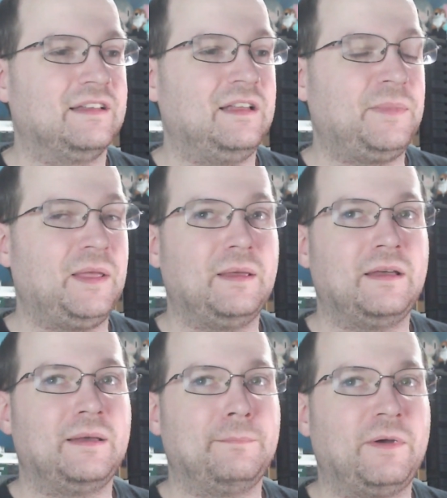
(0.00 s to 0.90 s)
it'd be
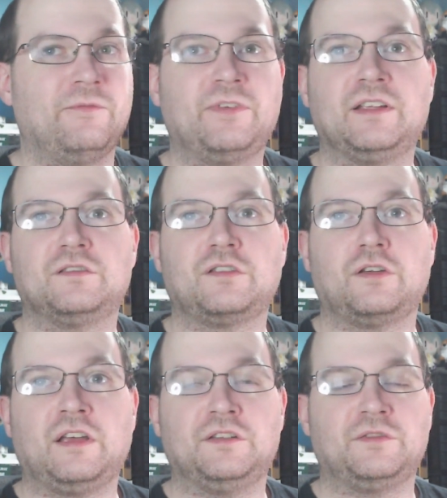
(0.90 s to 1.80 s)
monthly
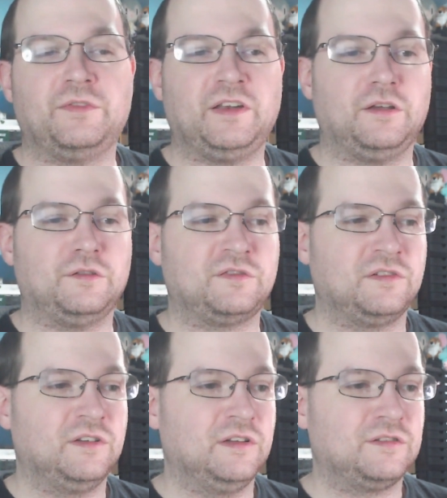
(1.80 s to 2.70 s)
showcase videos.
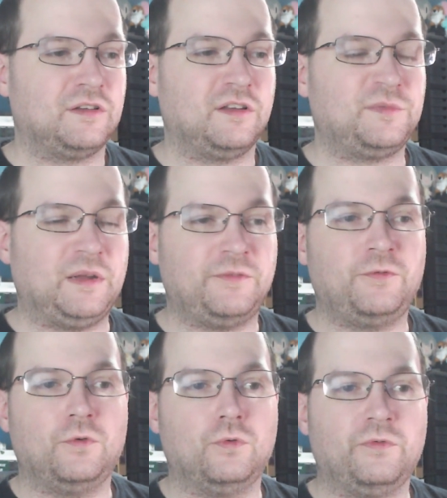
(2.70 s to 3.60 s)
So expect
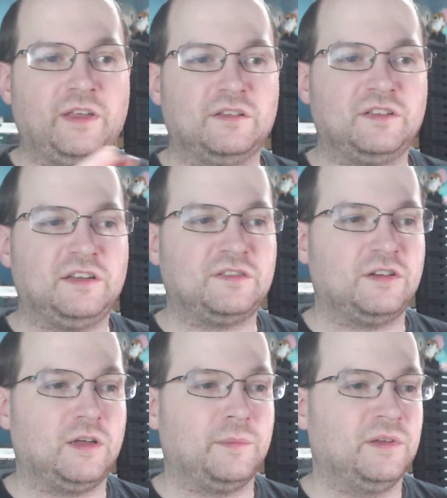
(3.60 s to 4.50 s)
4 things each
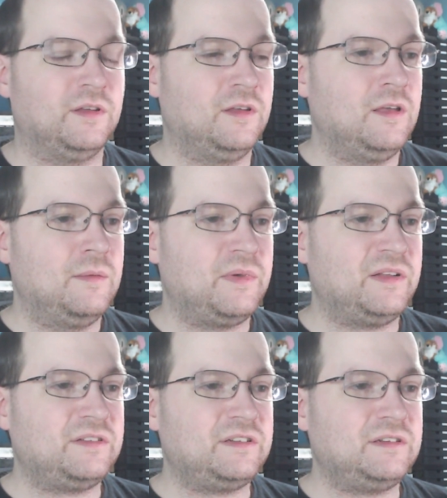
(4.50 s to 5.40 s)
time.
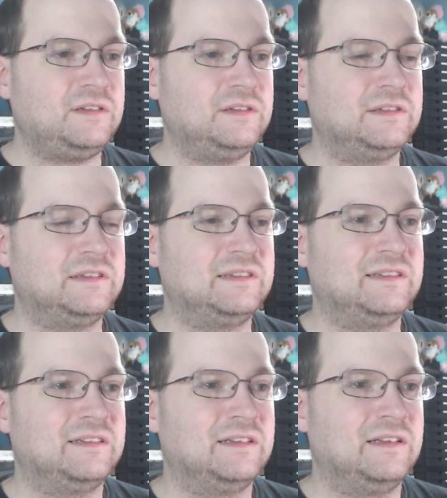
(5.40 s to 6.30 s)
But
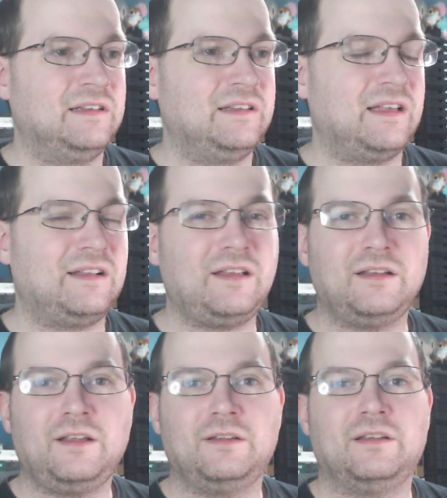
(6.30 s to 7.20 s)
yeah,
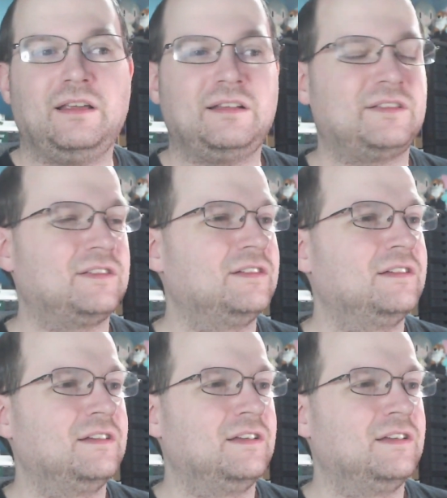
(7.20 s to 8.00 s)
don't, it's